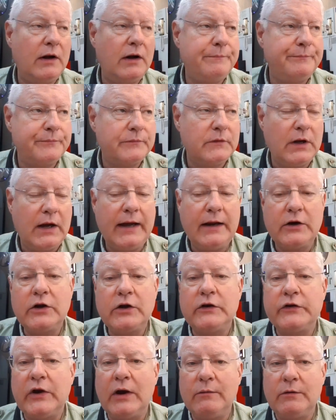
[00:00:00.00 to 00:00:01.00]
I had a
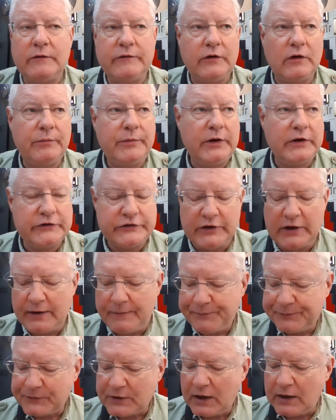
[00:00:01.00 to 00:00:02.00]
good time in the Philippines. Yeah,